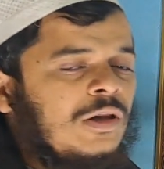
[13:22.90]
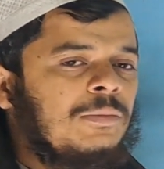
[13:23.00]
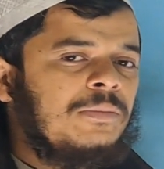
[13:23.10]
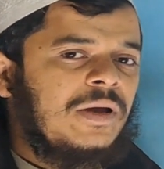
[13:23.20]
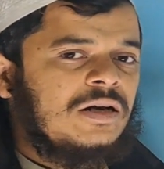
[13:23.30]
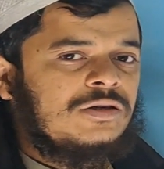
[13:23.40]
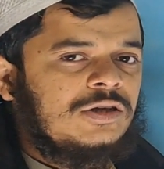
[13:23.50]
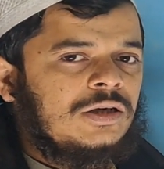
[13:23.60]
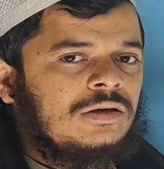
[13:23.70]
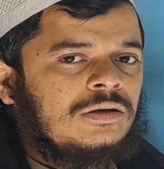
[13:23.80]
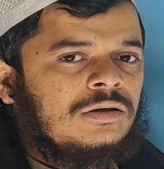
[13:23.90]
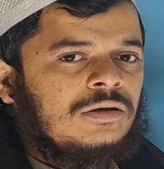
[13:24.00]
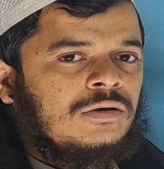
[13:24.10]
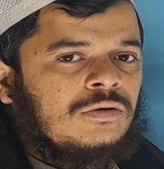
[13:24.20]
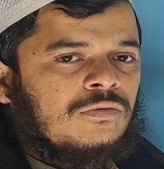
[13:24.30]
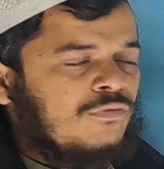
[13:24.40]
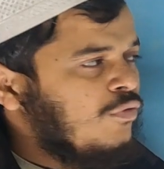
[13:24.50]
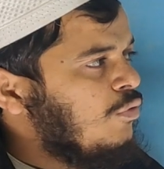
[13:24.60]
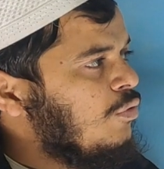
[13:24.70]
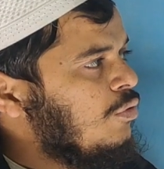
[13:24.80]
will be mentioned
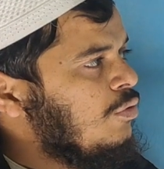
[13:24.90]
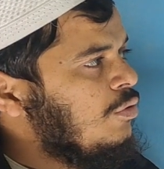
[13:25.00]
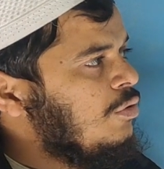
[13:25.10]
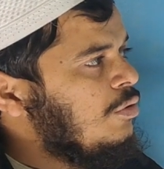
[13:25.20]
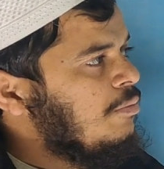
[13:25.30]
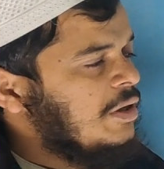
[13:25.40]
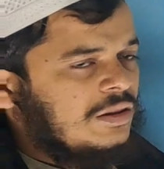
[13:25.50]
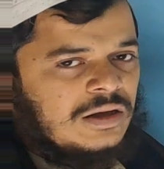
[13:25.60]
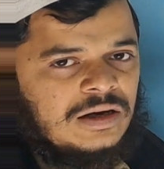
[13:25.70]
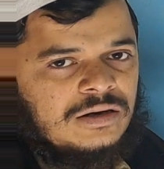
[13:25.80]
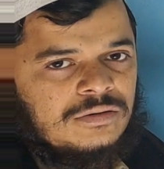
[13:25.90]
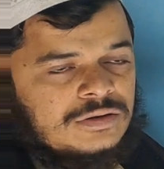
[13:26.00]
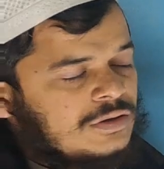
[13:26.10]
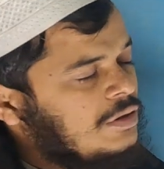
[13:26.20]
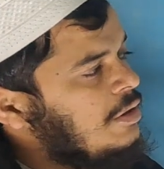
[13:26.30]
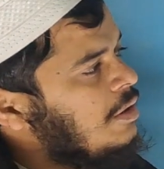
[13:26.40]
for madda letters,